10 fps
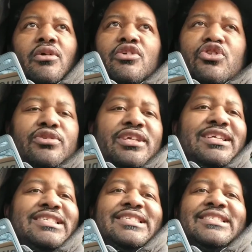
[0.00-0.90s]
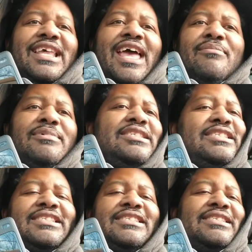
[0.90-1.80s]
using
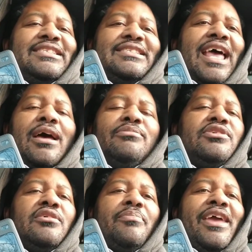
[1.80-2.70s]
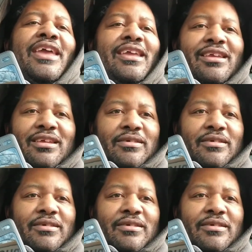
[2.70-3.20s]
Samsung Pay,